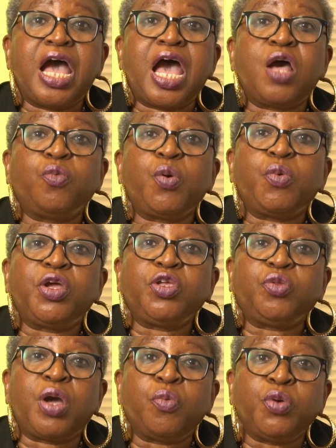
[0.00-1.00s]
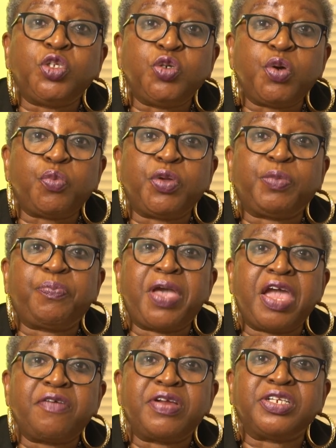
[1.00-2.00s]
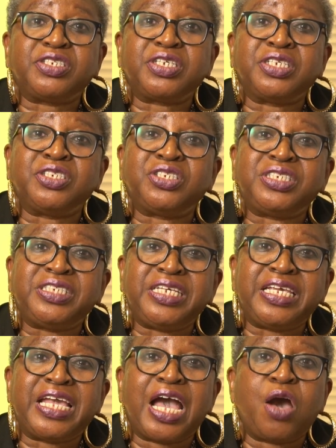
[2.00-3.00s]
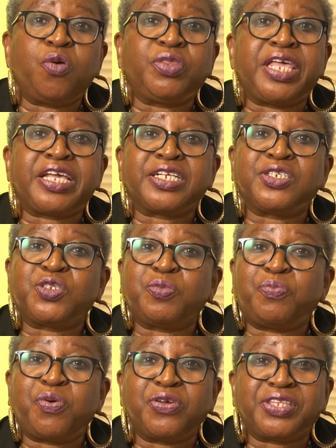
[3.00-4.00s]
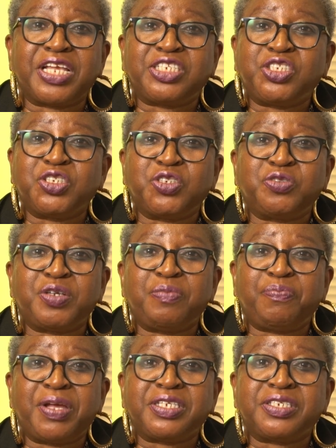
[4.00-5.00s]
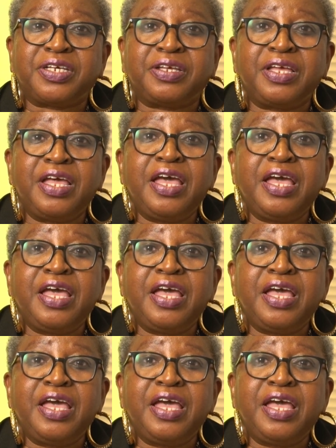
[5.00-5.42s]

and we were, and we do it with parents and see how they can support their children better.